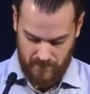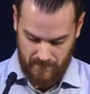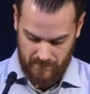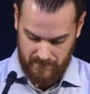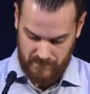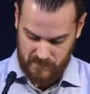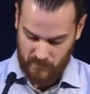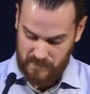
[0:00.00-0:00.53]

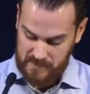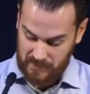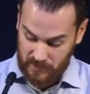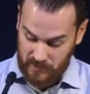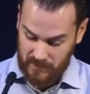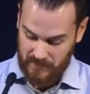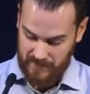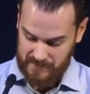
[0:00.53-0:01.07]
So, what does it
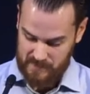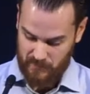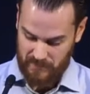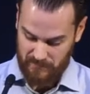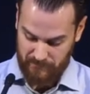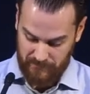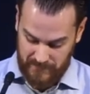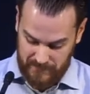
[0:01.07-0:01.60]
look like to be a
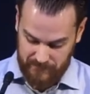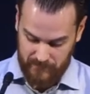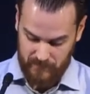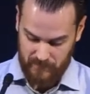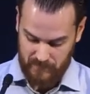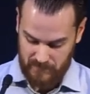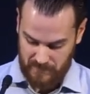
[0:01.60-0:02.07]
faithful